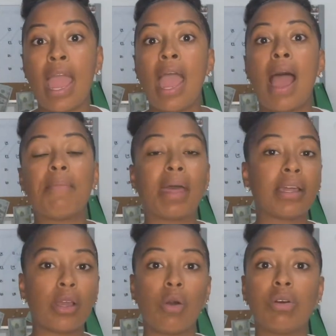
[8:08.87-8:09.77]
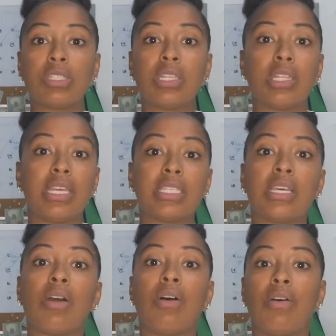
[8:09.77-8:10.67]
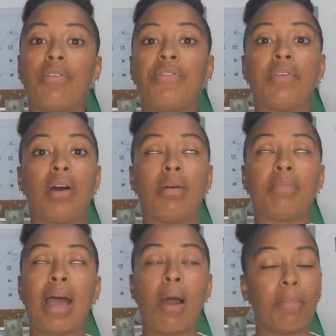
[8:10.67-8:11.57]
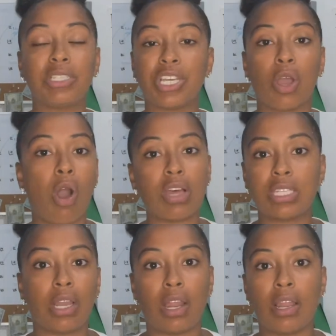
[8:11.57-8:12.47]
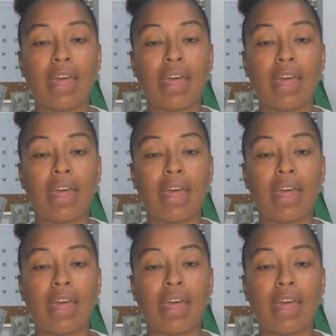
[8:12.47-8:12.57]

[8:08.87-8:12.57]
I'm not going to go into the detail of how much it costs and all of that.